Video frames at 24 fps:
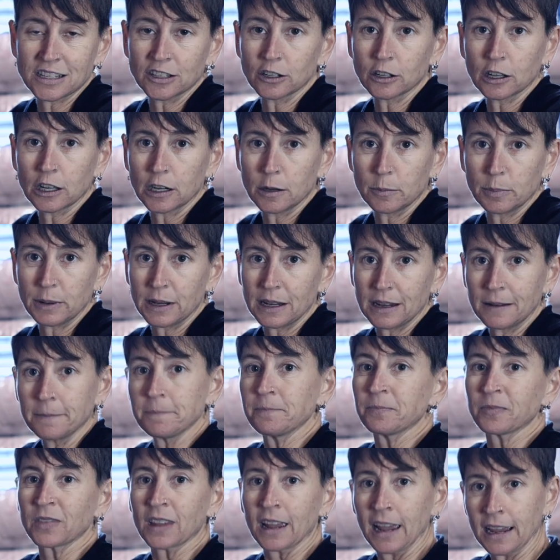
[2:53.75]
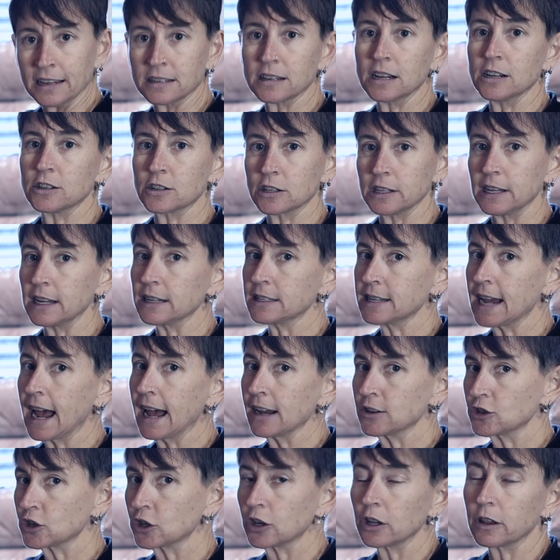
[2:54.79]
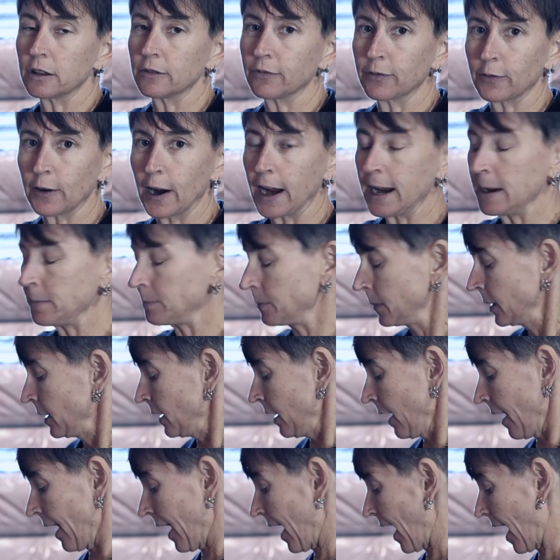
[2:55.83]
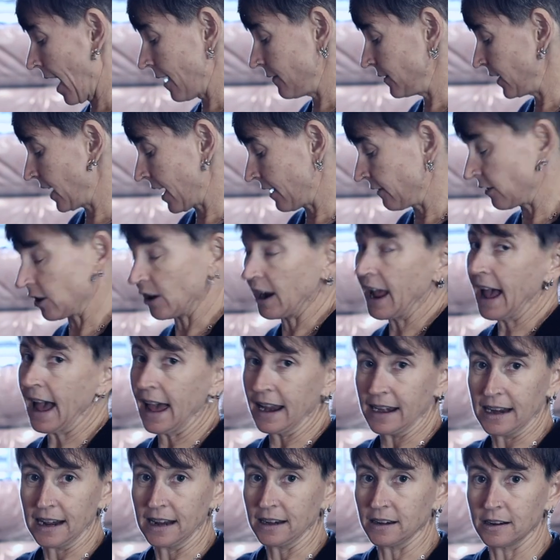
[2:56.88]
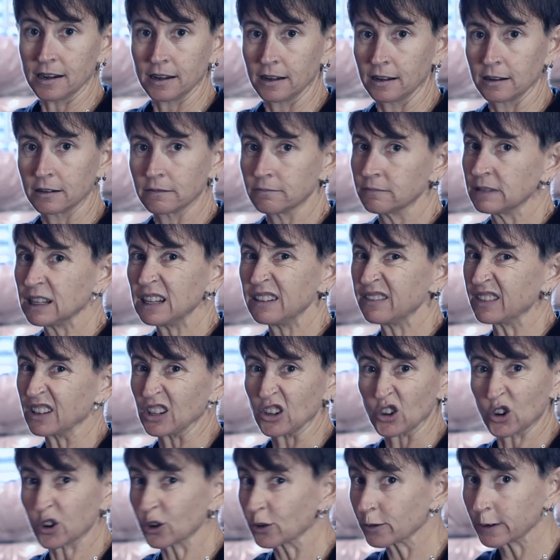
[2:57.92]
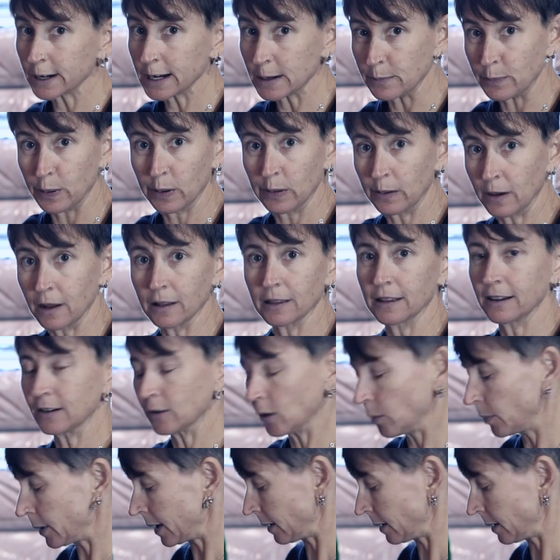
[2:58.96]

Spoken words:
still going to be essentially attached to the frame. I've never had it even creep a little